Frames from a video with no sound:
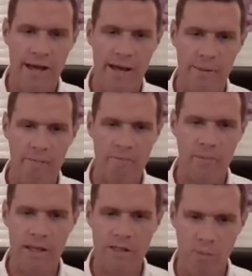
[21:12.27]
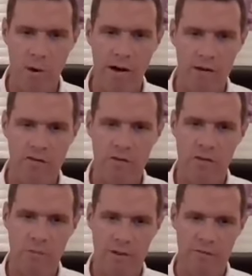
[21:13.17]
what's
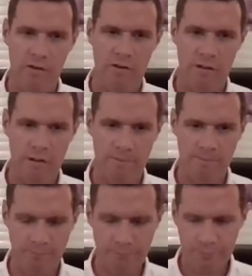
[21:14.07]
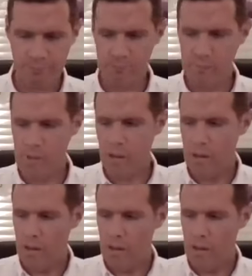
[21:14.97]
inspiring for you to be involved